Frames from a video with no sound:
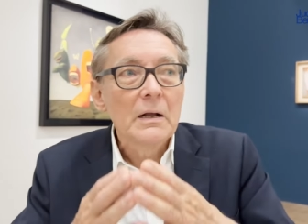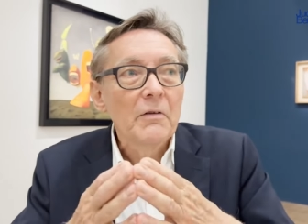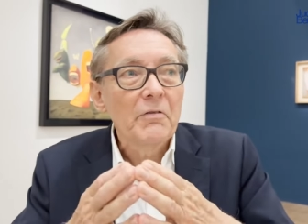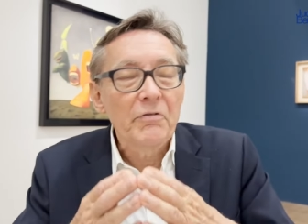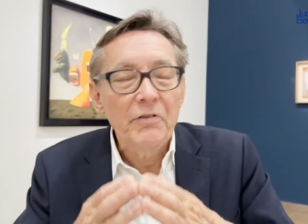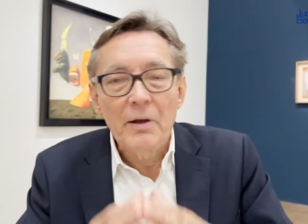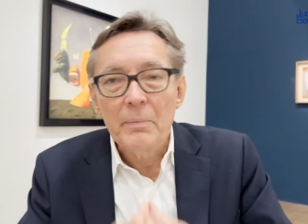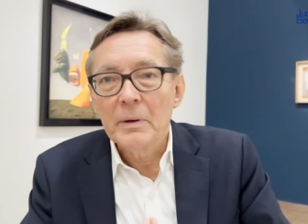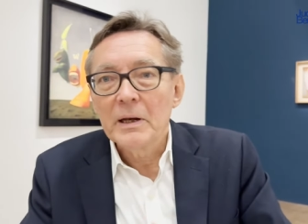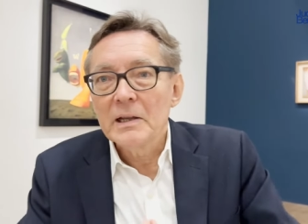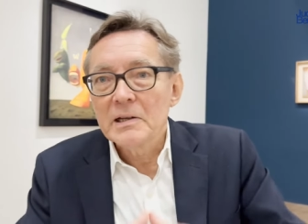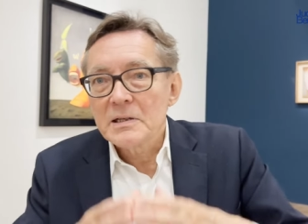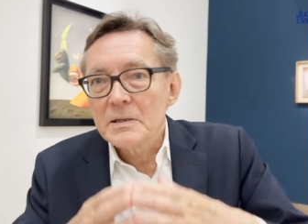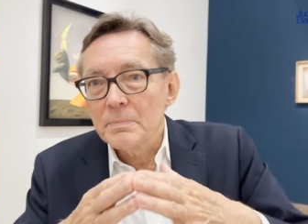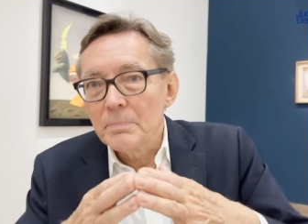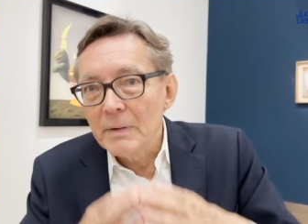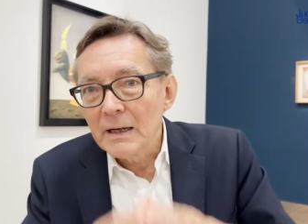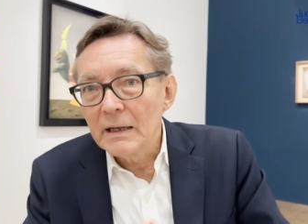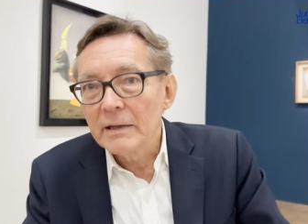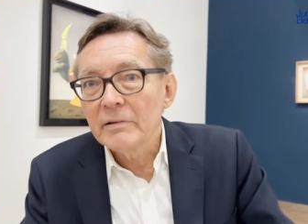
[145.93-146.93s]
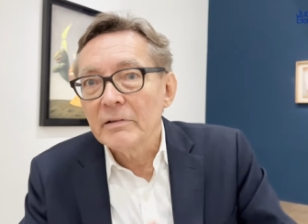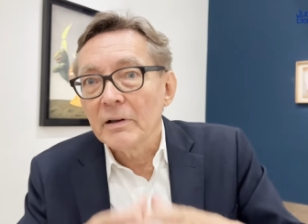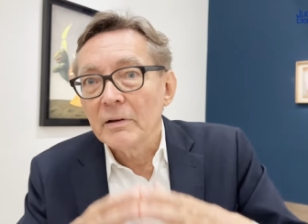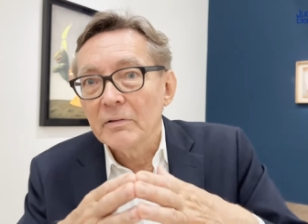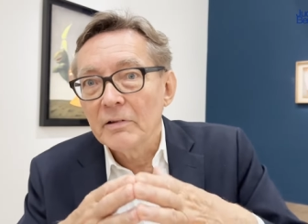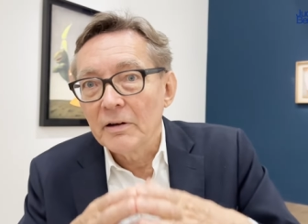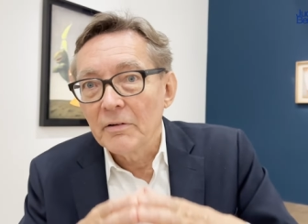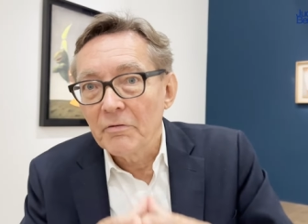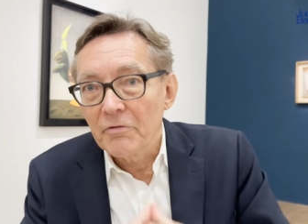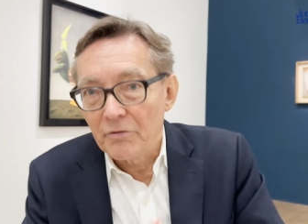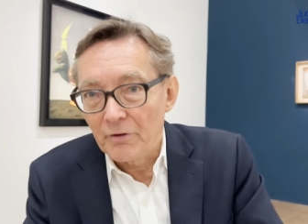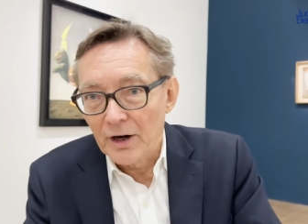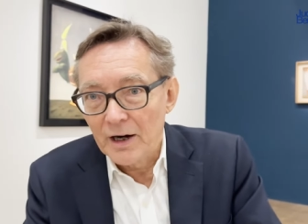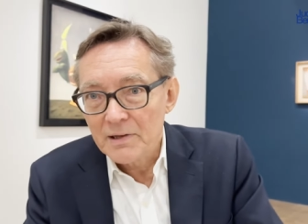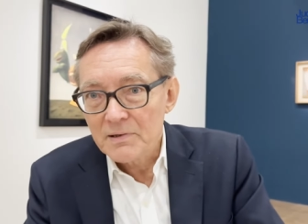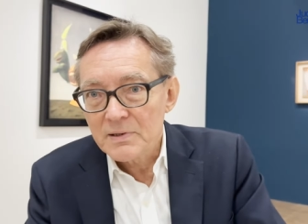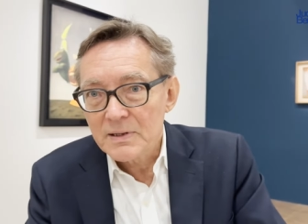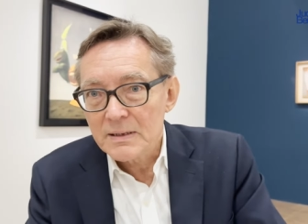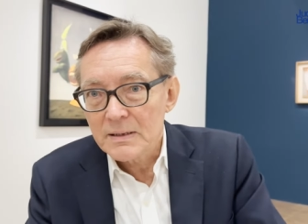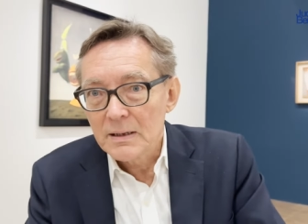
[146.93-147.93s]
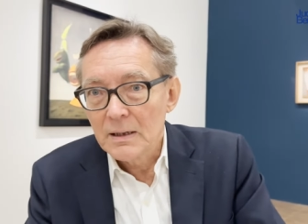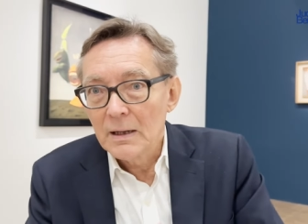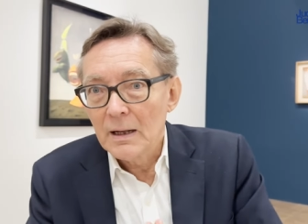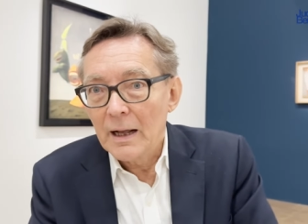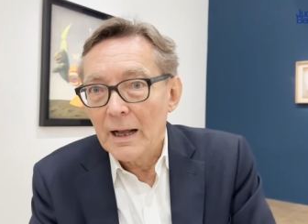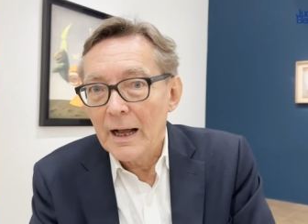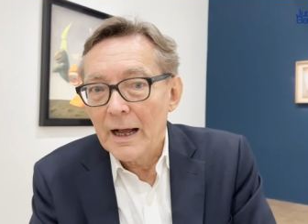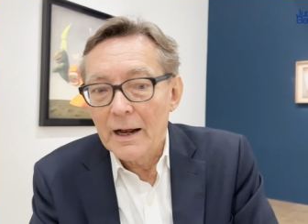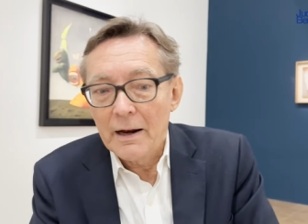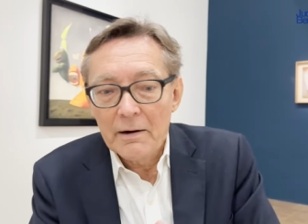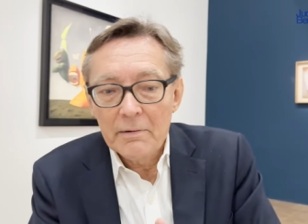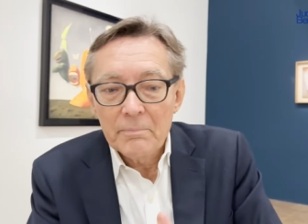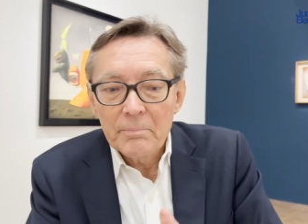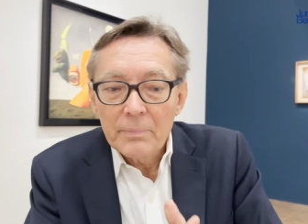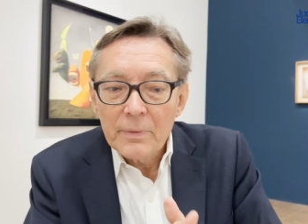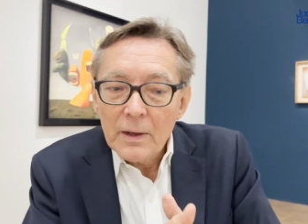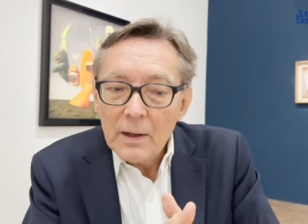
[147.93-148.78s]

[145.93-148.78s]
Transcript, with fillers: feminist militant in France, and